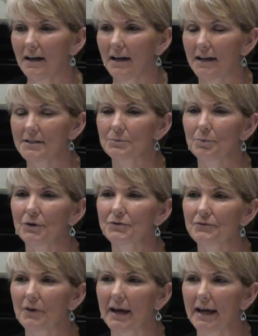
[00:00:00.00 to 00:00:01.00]
I
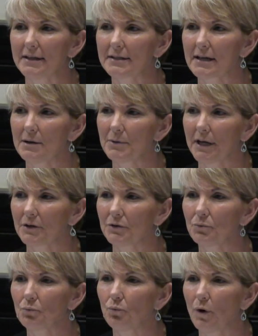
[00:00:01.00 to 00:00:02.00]
suppose if I had to come down
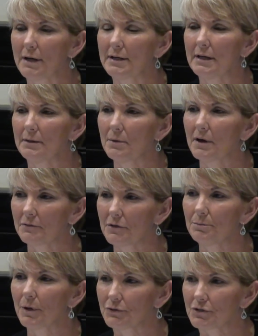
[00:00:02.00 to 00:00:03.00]
on one of
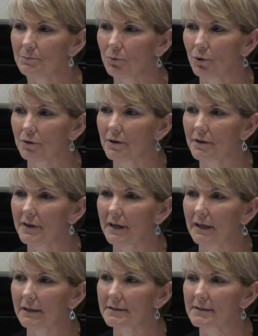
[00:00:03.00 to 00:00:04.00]
the most important
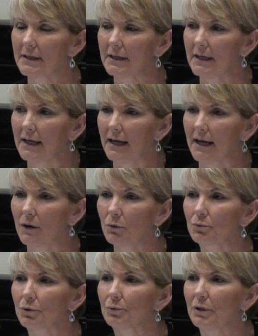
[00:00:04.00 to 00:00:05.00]
things,
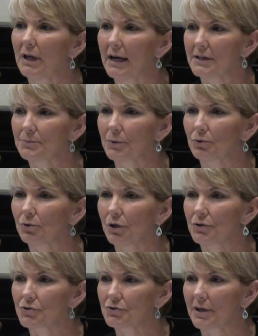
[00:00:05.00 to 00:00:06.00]
our rural hospital
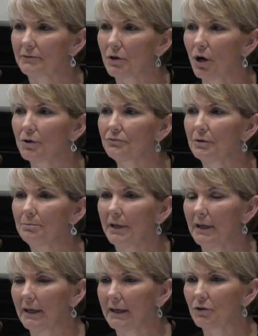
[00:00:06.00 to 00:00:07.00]
closures have gone from
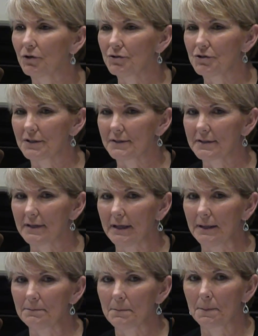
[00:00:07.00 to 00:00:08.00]
being an
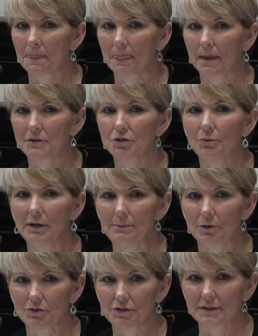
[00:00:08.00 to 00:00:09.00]
urgency to an
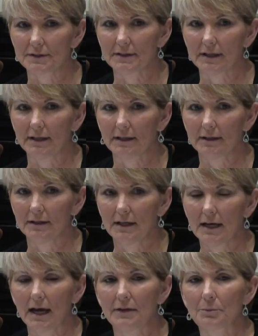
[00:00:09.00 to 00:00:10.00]
emergency.
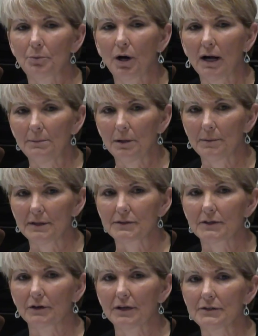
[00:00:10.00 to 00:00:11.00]
And the problem is
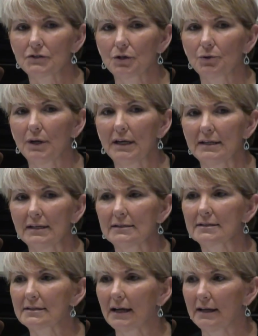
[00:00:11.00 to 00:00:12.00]
there is no end
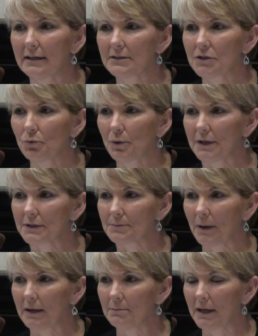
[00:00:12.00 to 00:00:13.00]
in sight until we
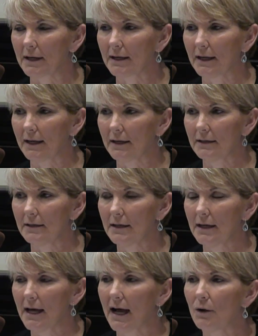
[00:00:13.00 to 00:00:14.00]
expand Medicaid.
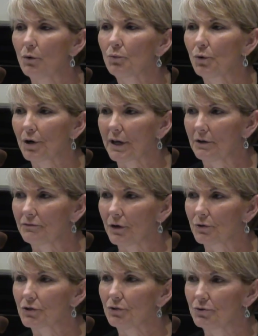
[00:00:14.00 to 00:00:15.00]
Our working
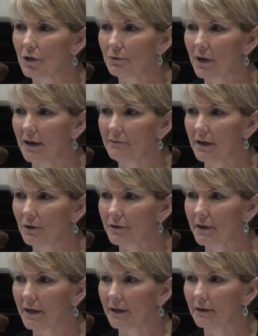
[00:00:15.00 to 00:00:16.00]
folks who don't have
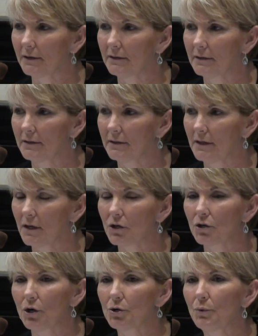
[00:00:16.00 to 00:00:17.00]
health care
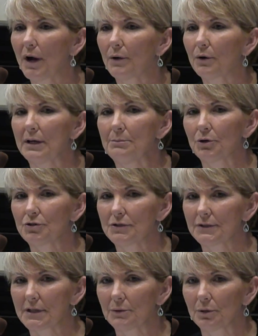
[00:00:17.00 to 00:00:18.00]
go to our
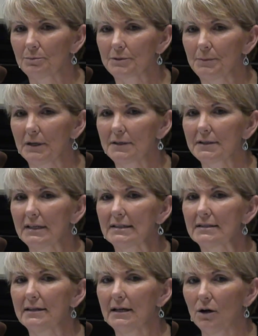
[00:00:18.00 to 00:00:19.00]
emergency rooms because
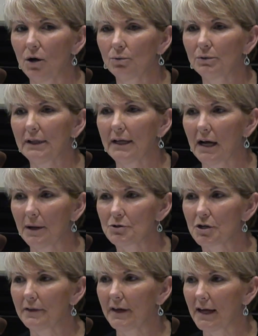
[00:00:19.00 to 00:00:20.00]
it's the only
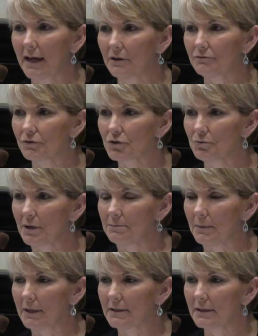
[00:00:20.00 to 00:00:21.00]
option they have for
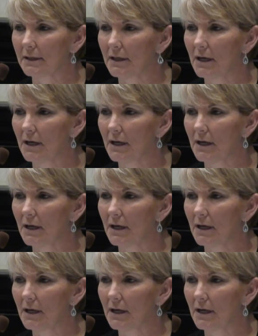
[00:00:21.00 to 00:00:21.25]
treatment.